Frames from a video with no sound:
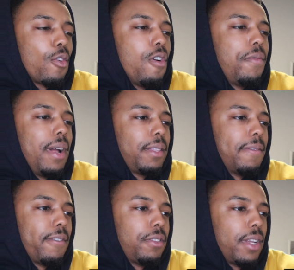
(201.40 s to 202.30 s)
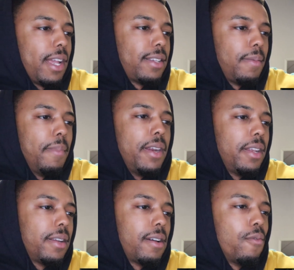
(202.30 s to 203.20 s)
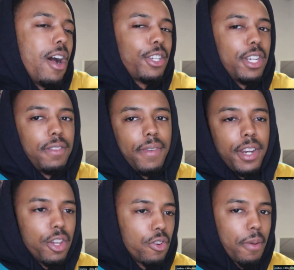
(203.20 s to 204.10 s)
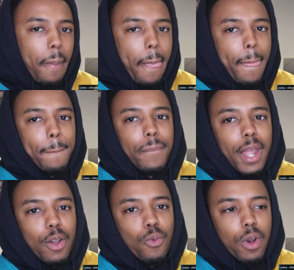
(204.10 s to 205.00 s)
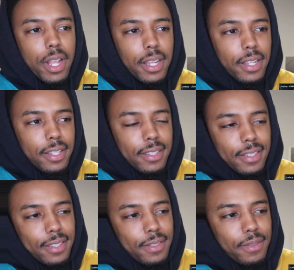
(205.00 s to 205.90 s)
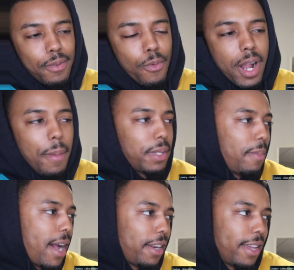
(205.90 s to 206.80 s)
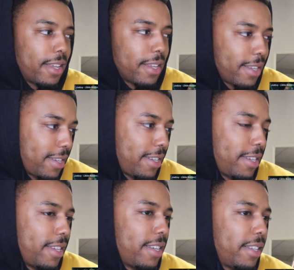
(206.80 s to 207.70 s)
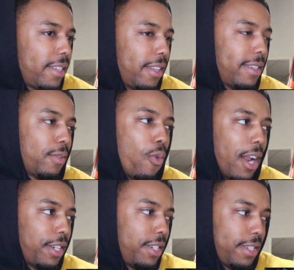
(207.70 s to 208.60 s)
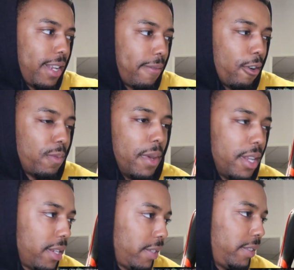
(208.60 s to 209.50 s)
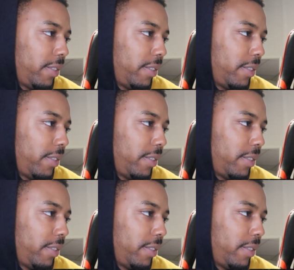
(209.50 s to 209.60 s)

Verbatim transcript: off of, like, the first, I guess, minute of watching this video, like, what, what comes to mind, like, this is watching this is like first minute.